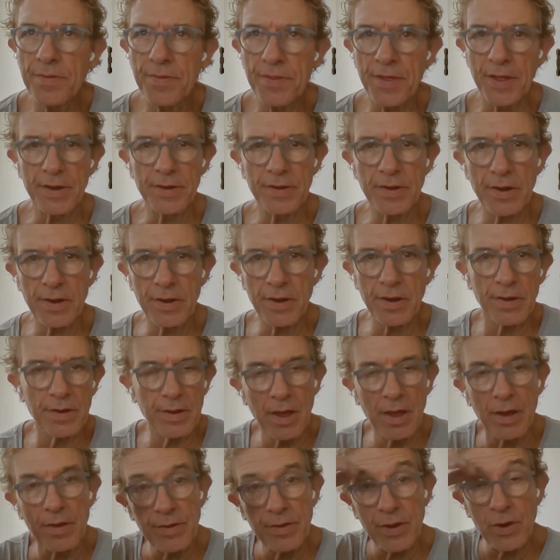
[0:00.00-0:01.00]
then
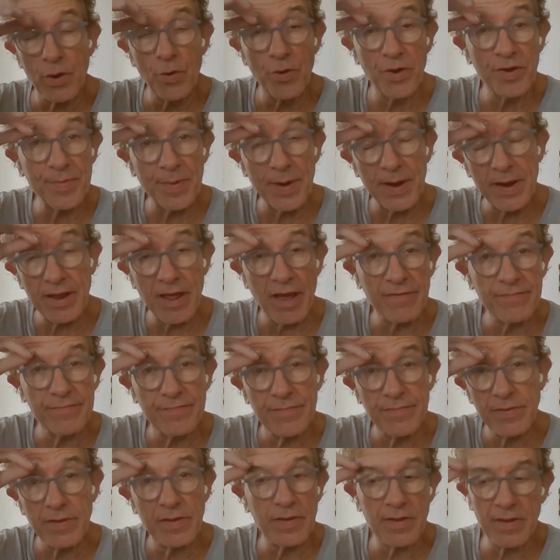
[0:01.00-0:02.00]
you'll always be a
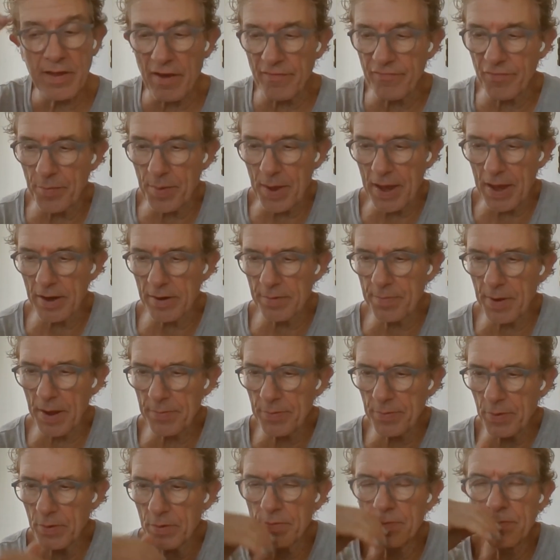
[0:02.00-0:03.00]
cover band, and
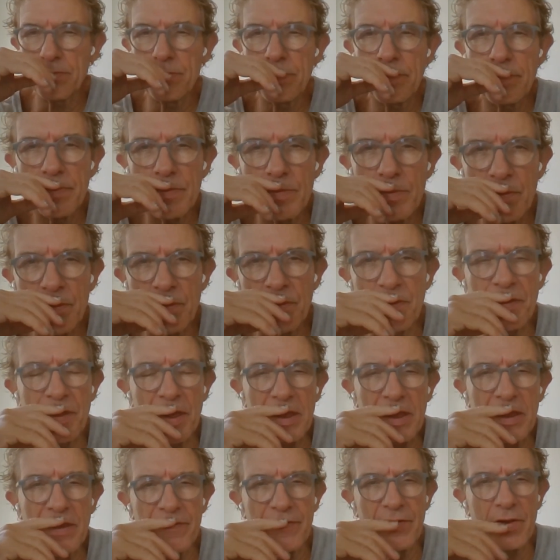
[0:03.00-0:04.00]
people will
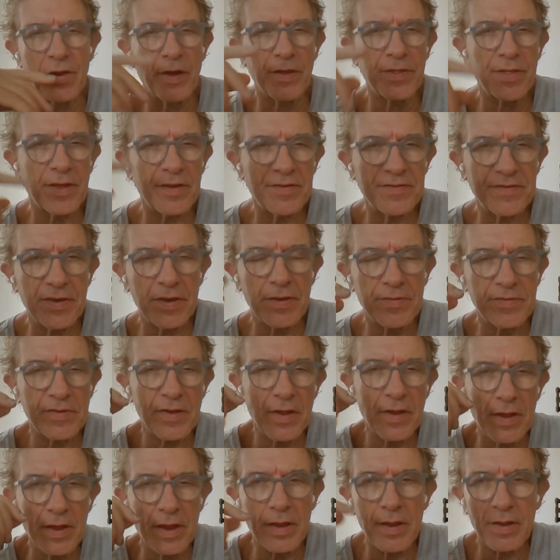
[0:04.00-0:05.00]
think of you like that.
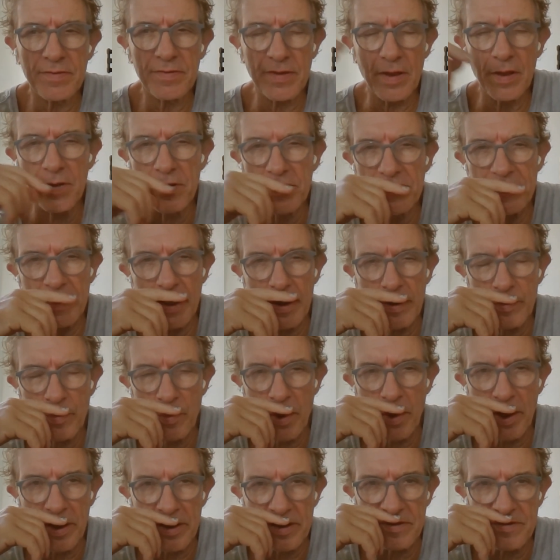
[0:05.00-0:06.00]
So he started
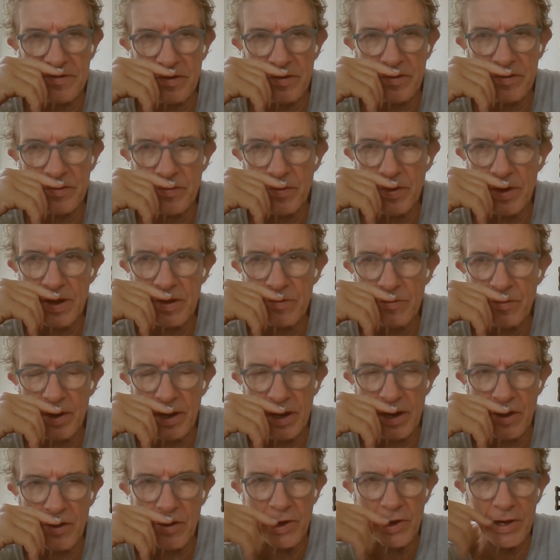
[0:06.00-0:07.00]
writing songs really,
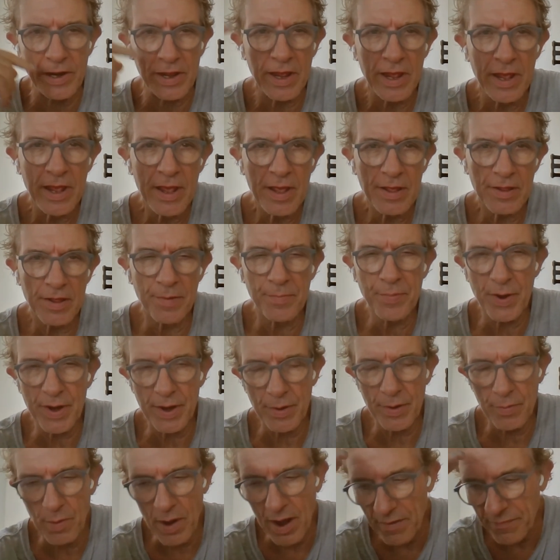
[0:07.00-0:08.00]
really early. They're pretty
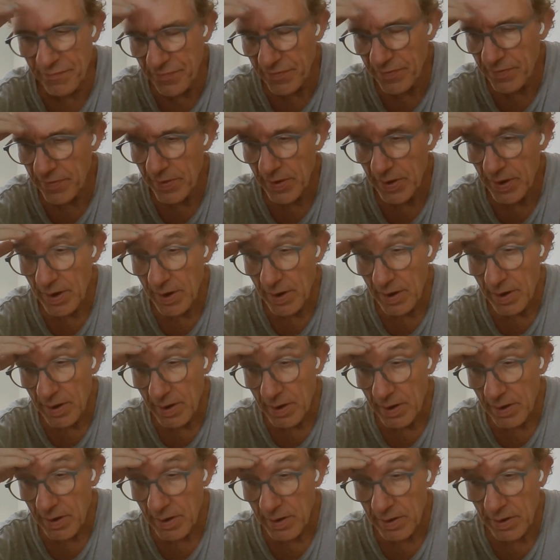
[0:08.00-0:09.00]
rough
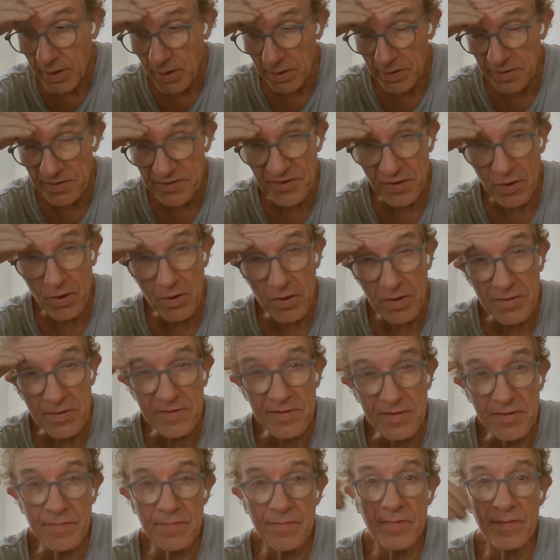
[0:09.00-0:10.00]
kind of
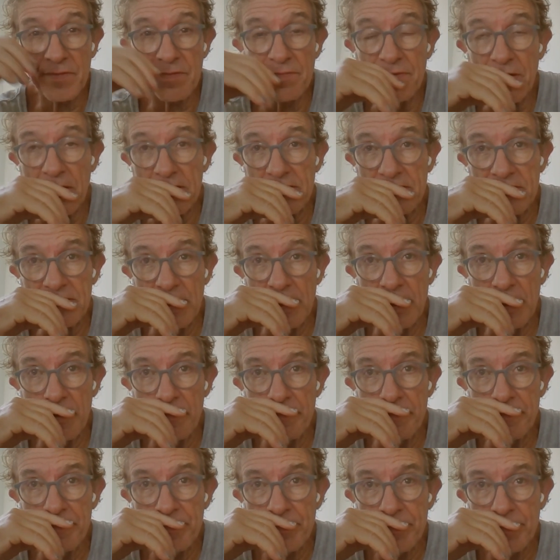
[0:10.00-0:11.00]
songs. In fact,
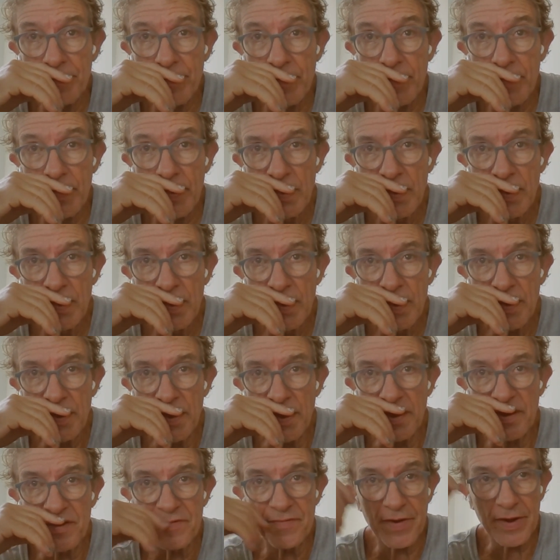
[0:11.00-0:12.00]

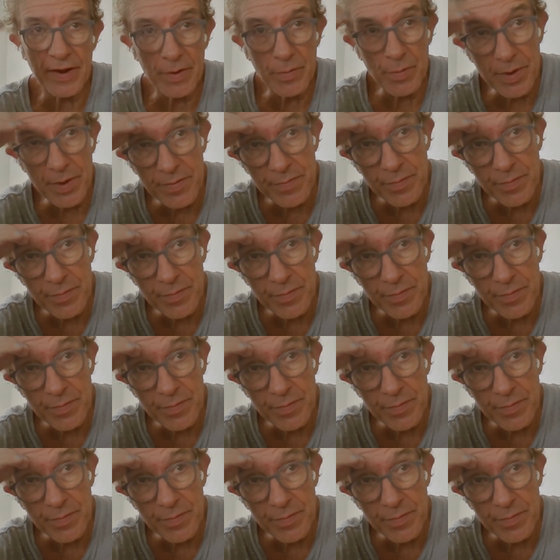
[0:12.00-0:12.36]
it's funny.